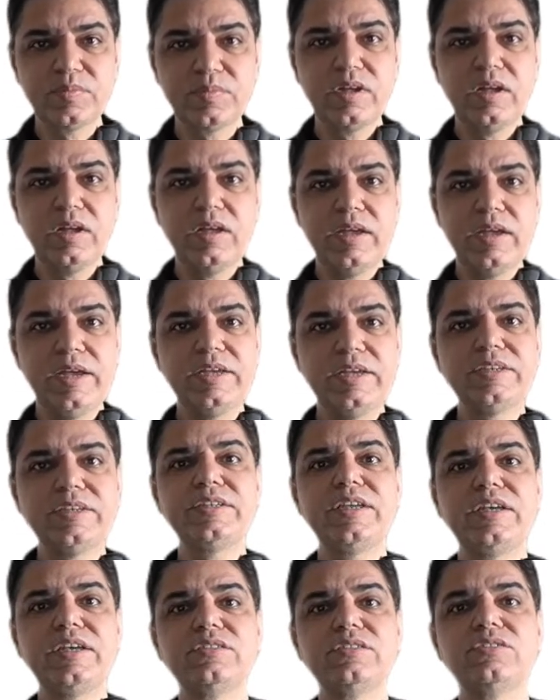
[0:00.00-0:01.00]
it
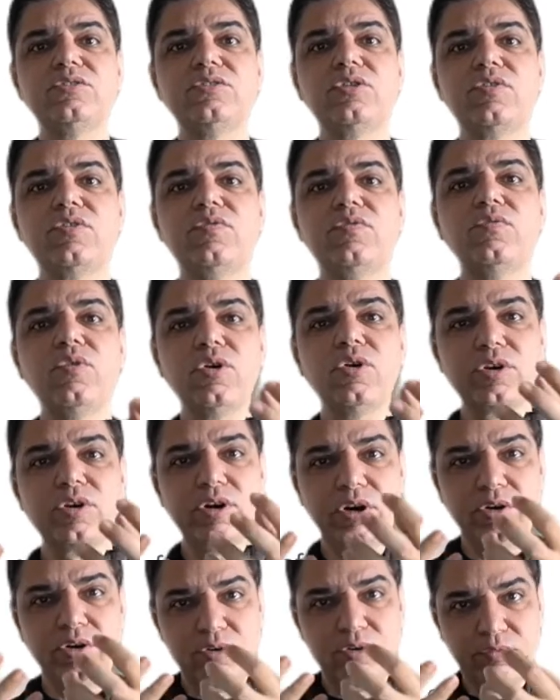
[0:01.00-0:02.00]
takes a lot of water
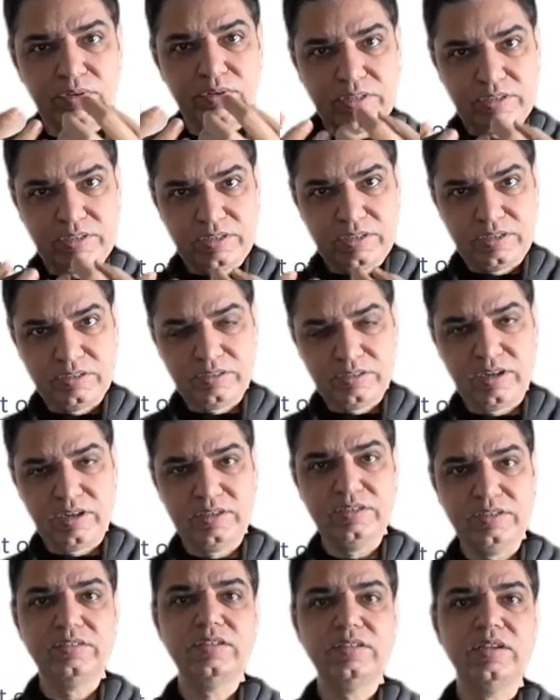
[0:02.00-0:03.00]
along with it inside the
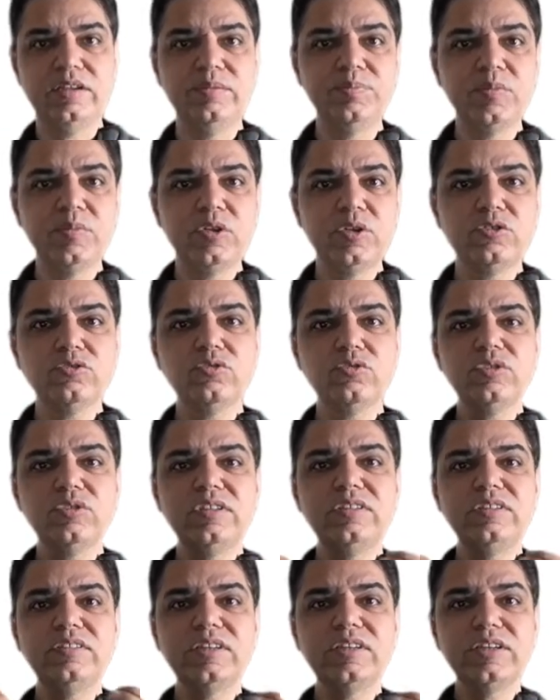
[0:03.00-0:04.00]
cell. So the
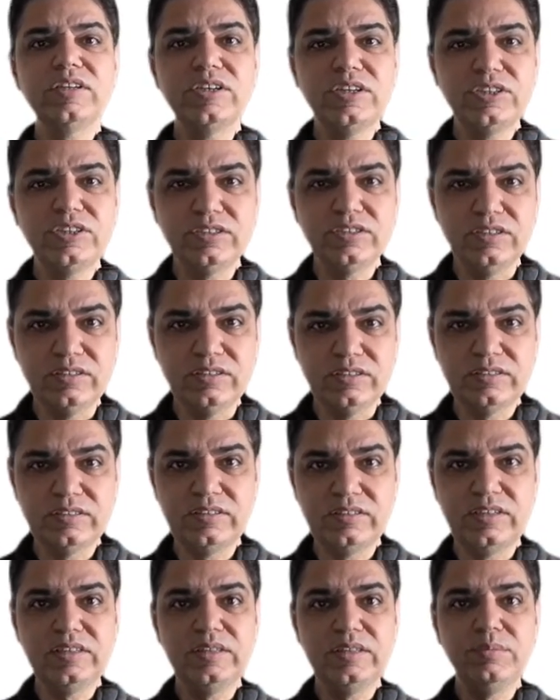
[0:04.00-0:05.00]
secretions
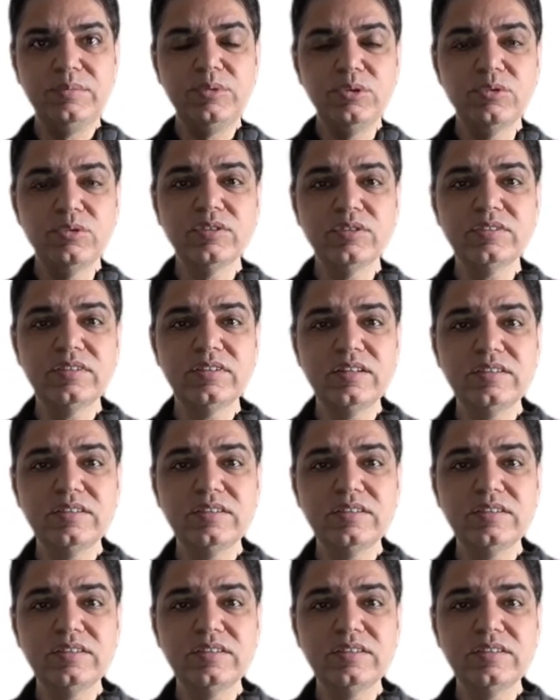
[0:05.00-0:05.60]
in the mucous cells, they